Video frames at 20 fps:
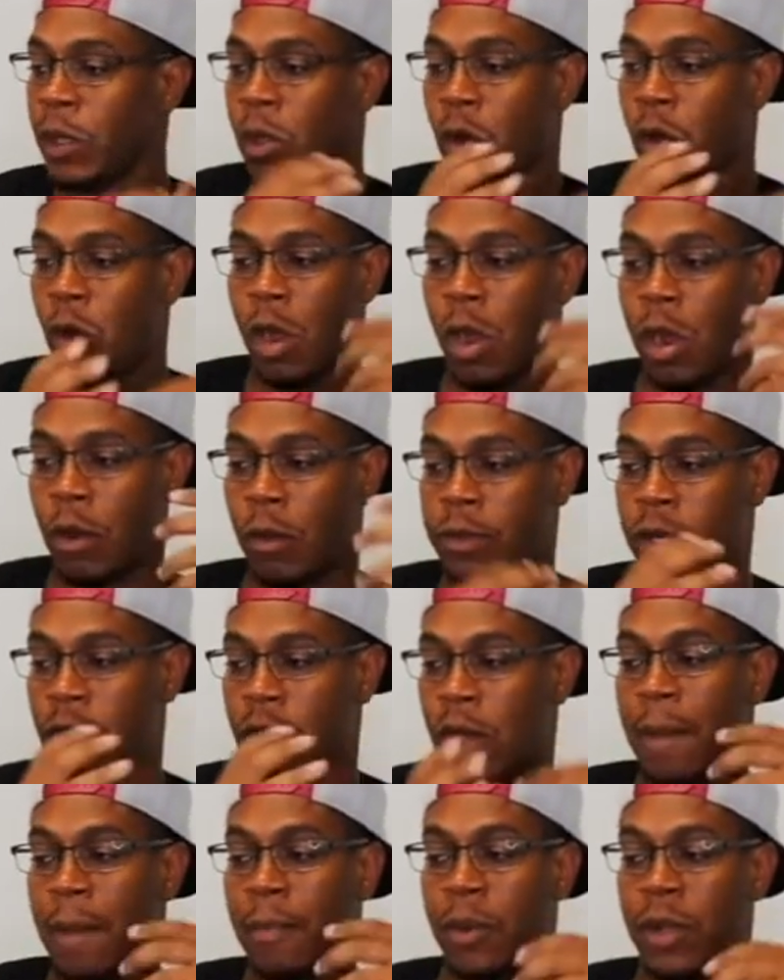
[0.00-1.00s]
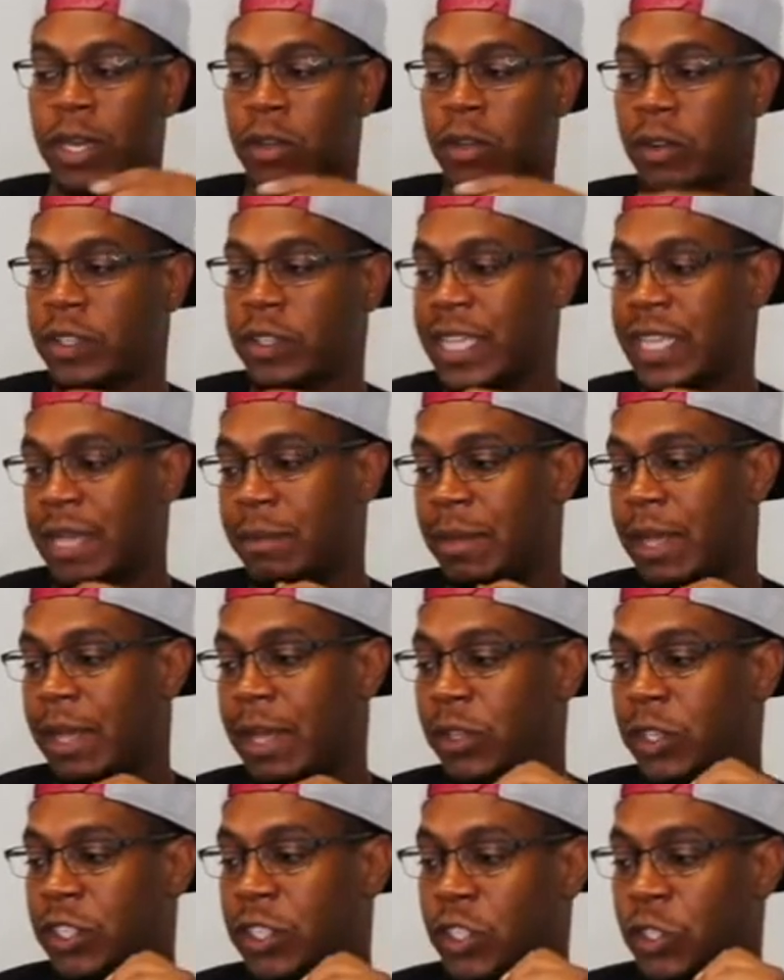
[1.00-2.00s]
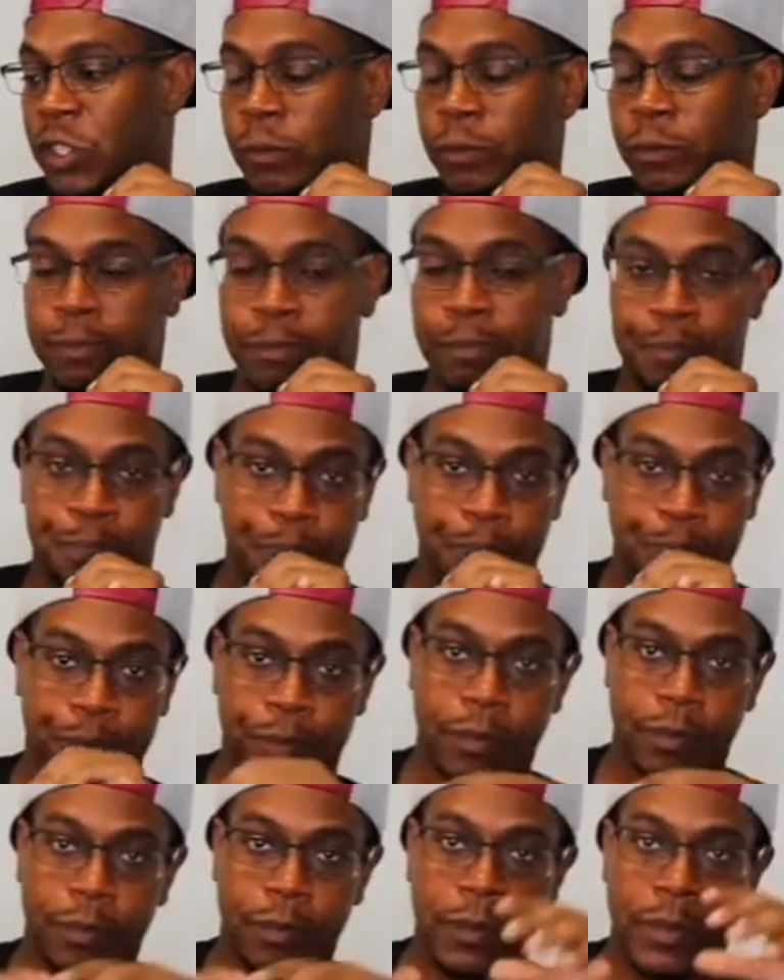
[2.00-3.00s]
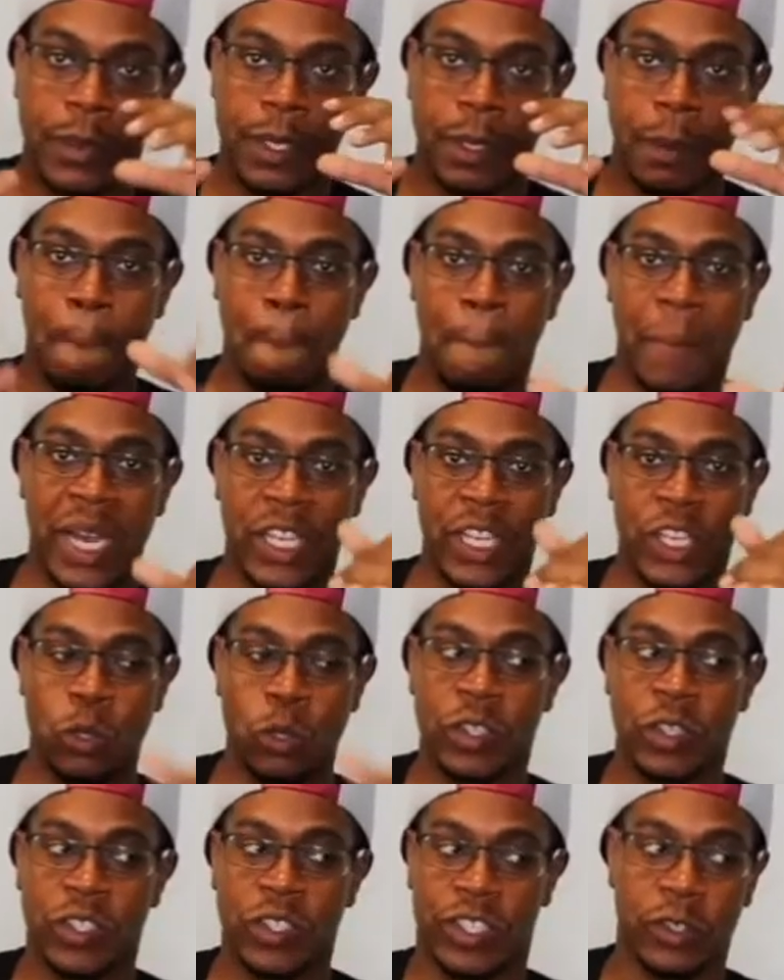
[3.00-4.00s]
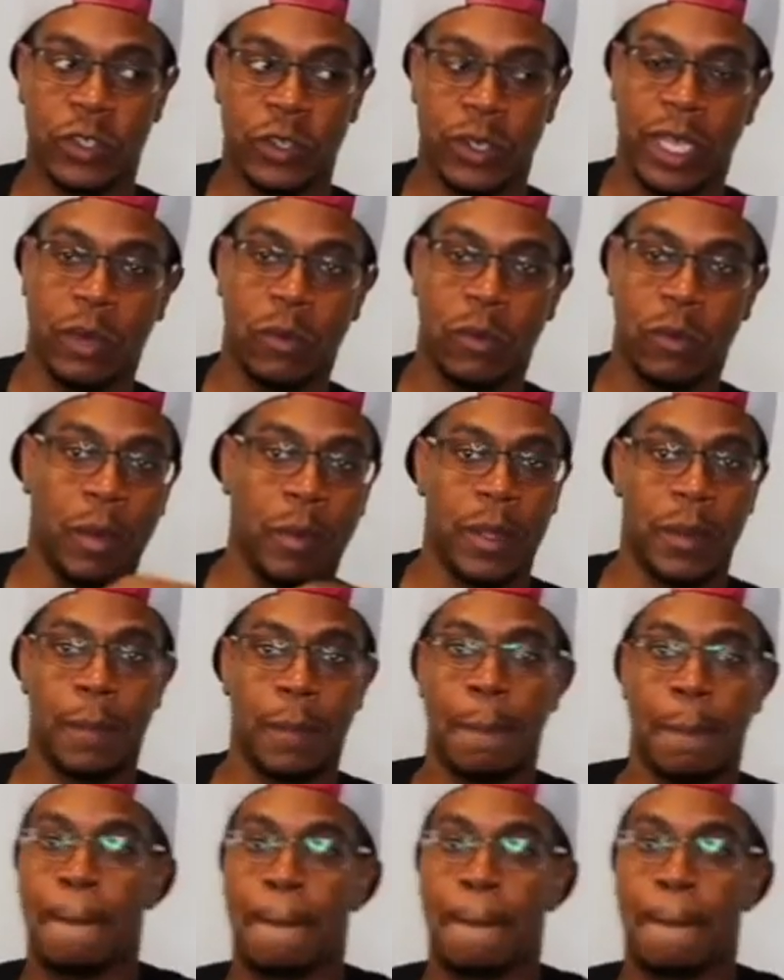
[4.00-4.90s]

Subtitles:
or, you know, operating on the same level as you, but you will still get women.